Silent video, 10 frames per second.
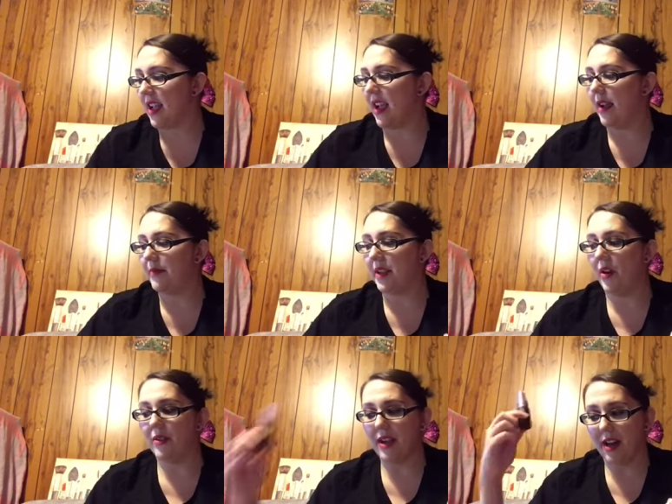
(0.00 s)
Um, the
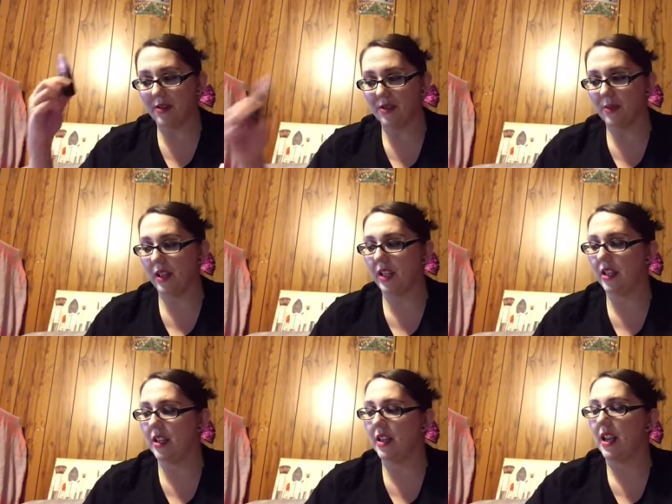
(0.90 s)
All Nighter is really
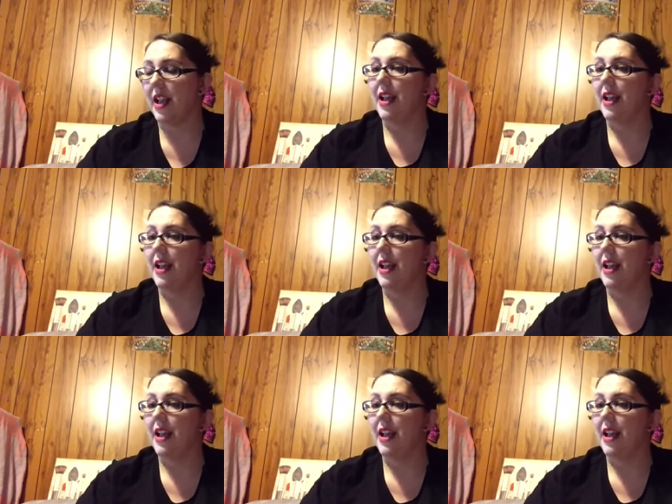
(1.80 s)
good.